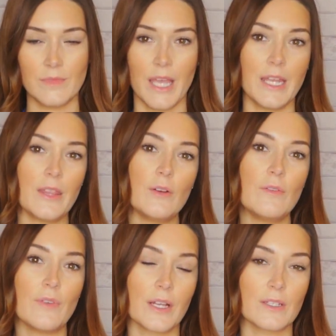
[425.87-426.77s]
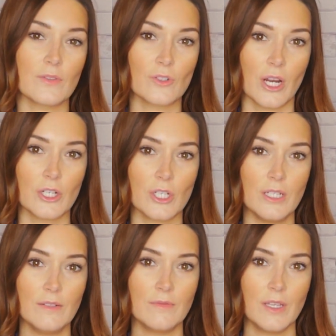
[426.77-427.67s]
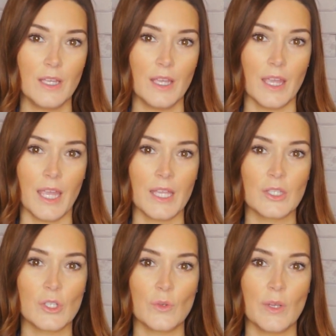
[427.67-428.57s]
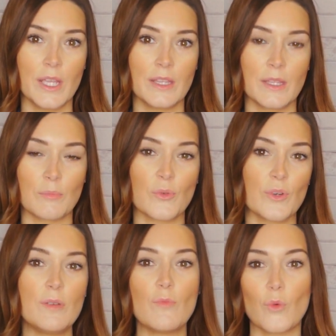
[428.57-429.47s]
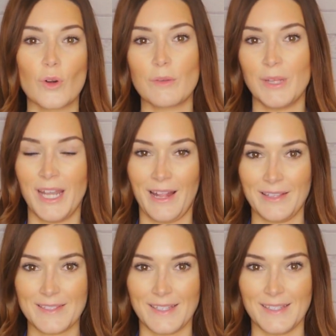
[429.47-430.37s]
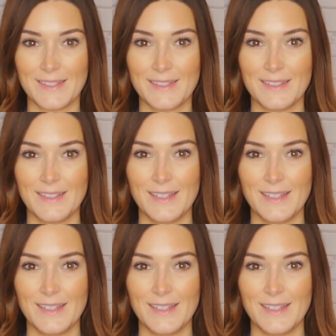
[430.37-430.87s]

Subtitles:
Another effective strategy is doing the pre-mortem analysis.